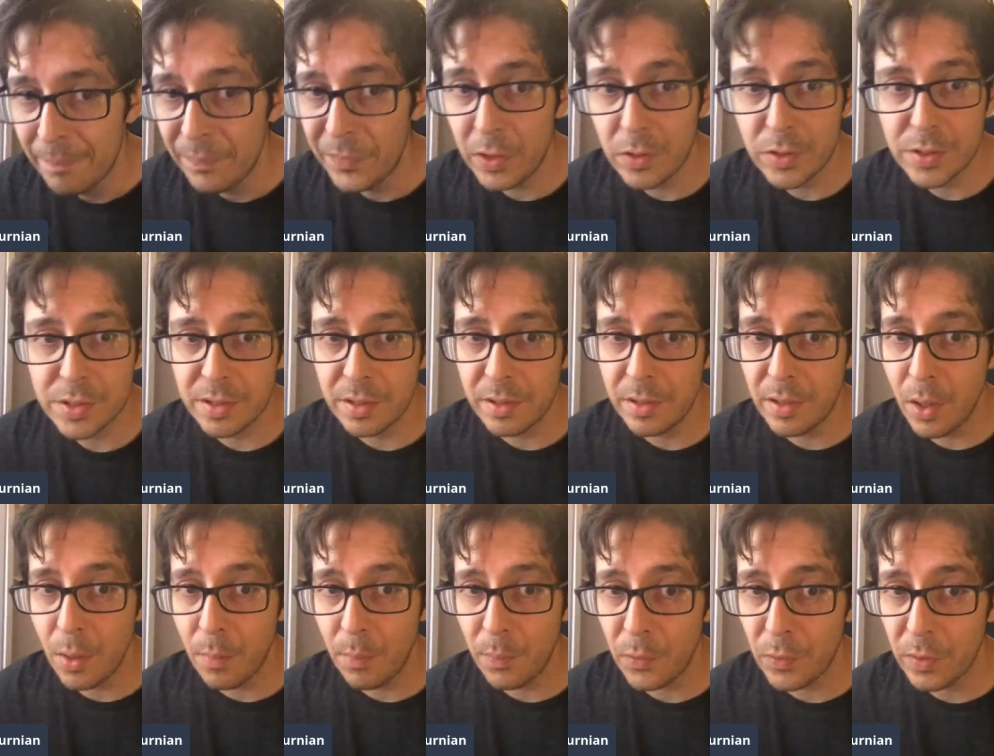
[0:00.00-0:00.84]
There's a
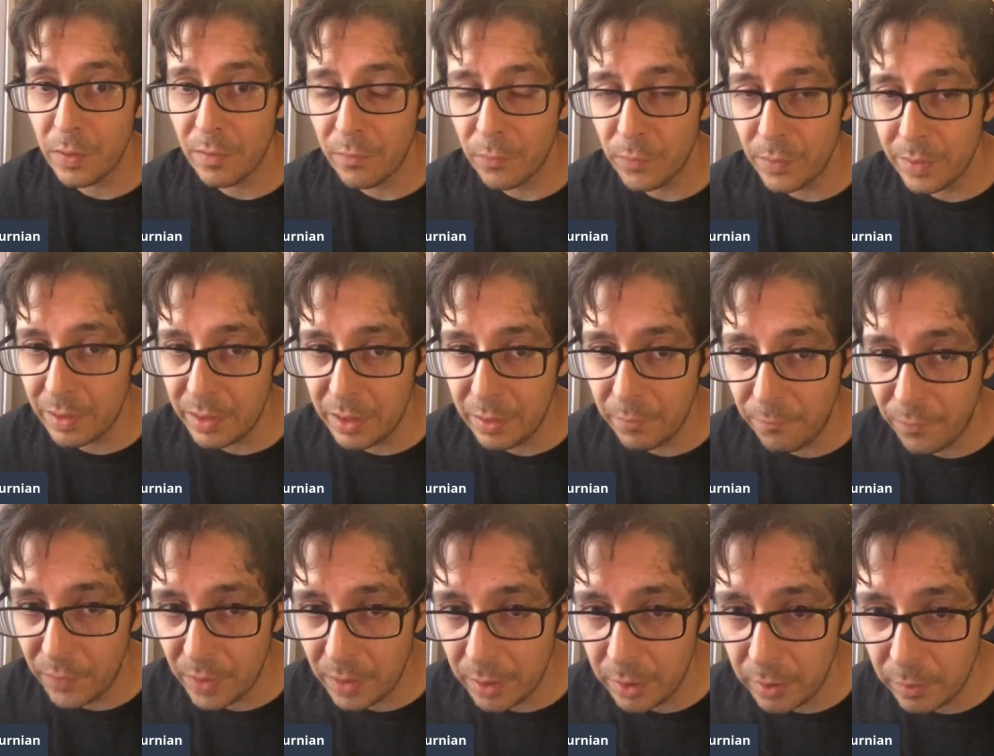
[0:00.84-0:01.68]
number of really
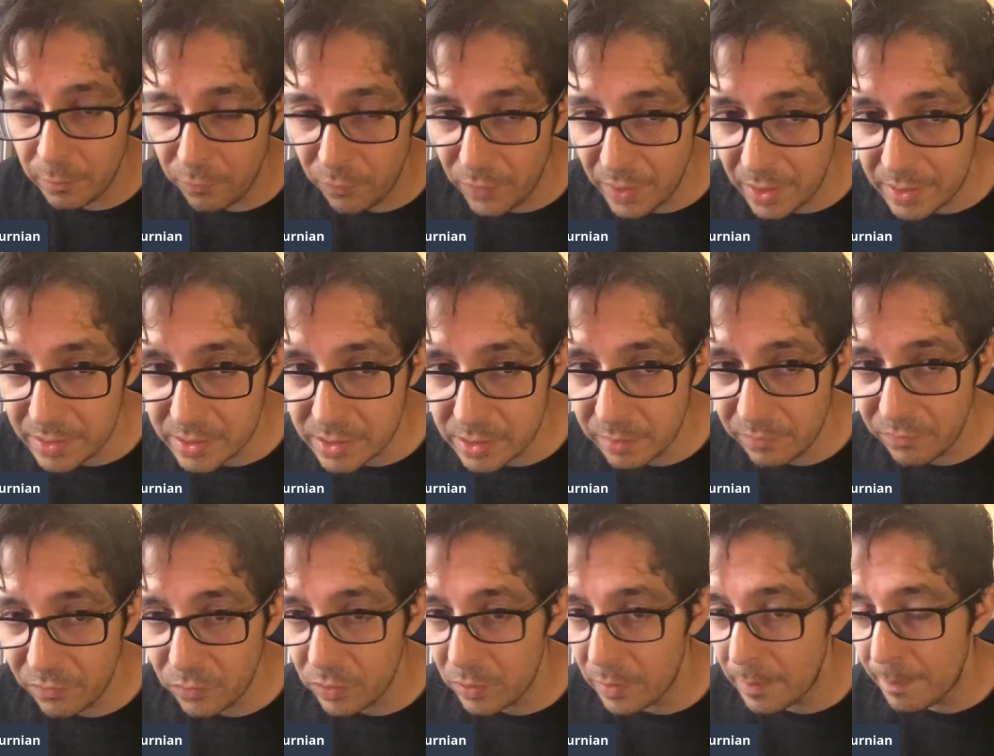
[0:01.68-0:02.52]
fun and
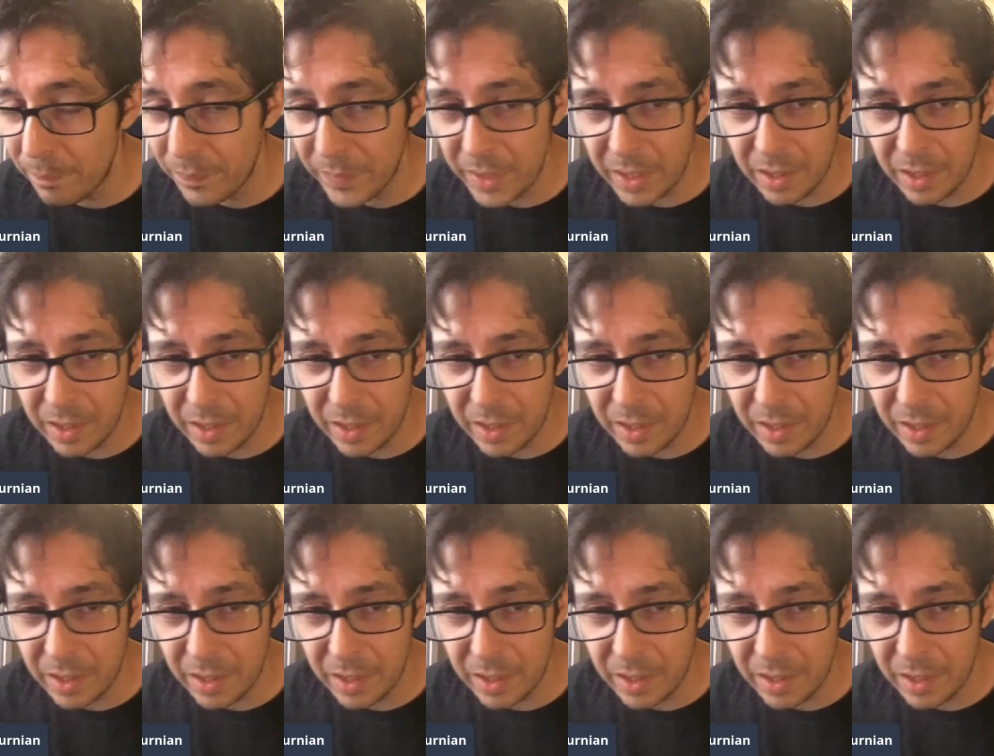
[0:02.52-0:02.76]
fanciful,